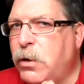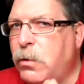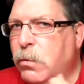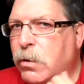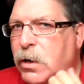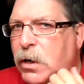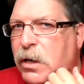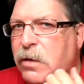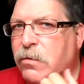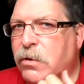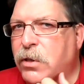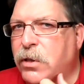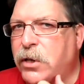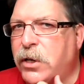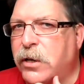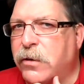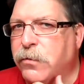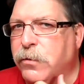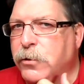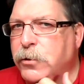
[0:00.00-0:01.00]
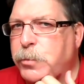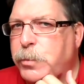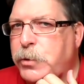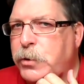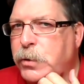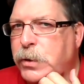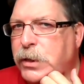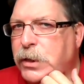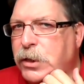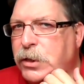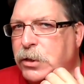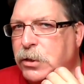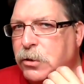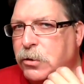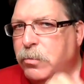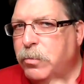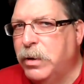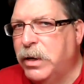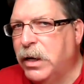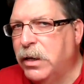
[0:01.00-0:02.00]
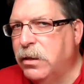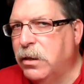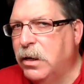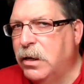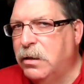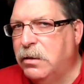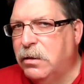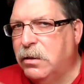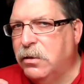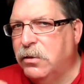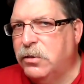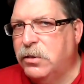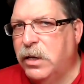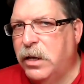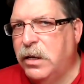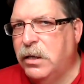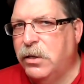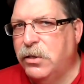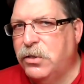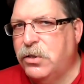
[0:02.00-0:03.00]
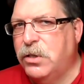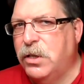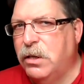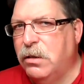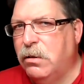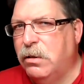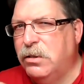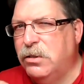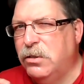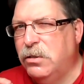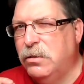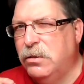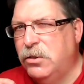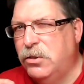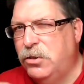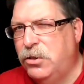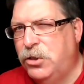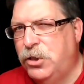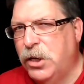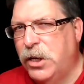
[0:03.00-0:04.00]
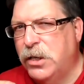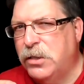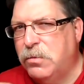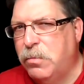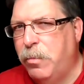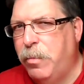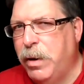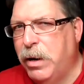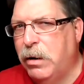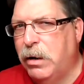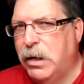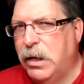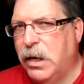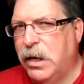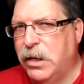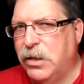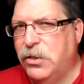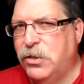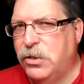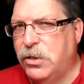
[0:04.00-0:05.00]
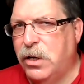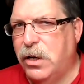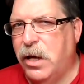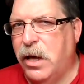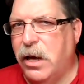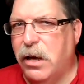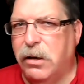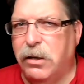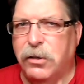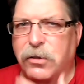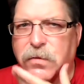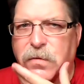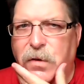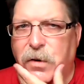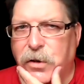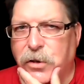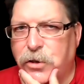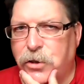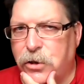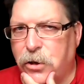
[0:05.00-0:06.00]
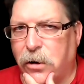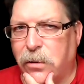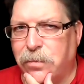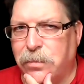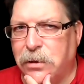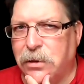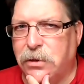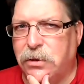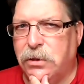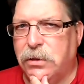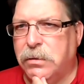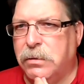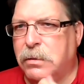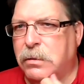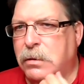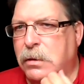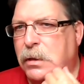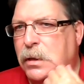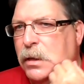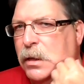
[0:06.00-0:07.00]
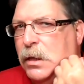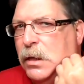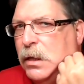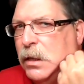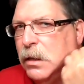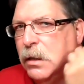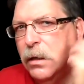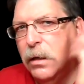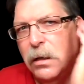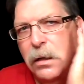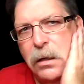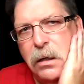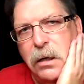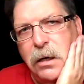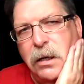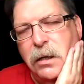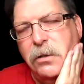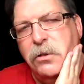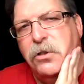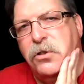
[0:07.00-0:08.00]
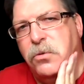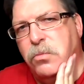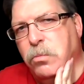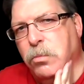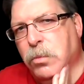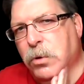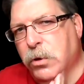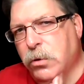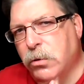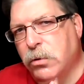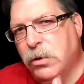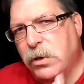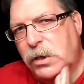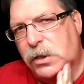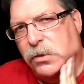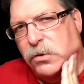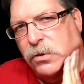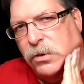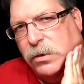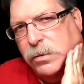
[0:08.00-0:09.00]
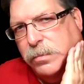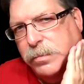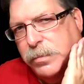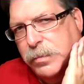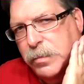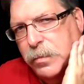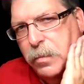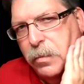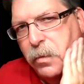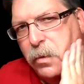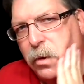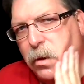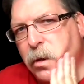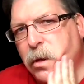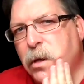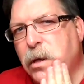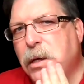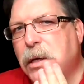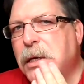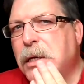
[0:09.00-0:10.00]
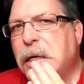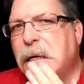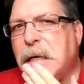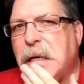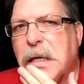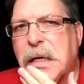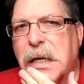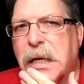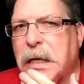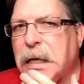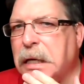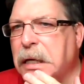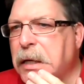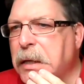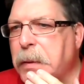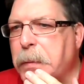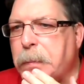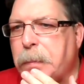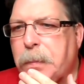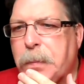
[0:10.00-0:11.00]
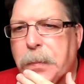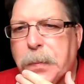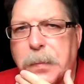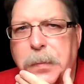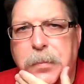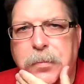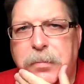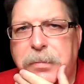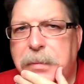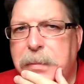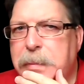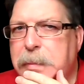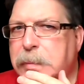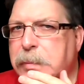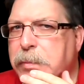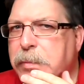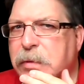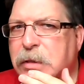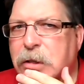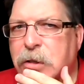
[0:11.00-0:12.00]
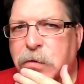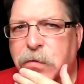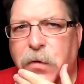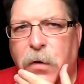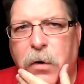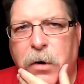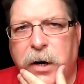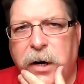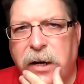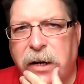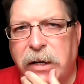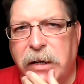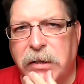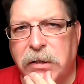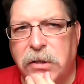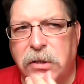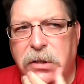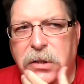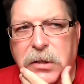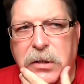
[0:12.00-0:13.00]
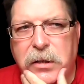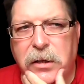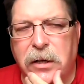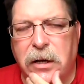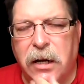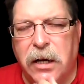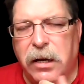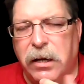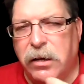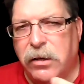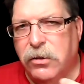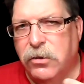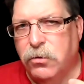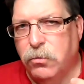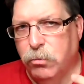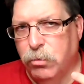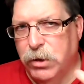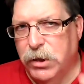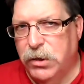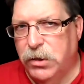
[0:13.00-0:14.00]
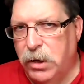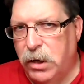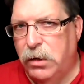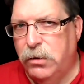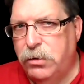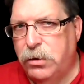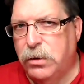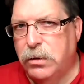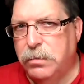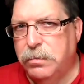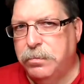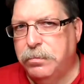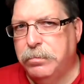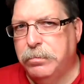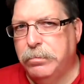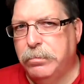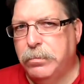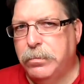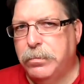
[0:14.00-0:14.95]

I wouldn't want to live on the difference between the two, but I think the stainless steel just barely edged it out as far as sharpness and smoothness. As far as result,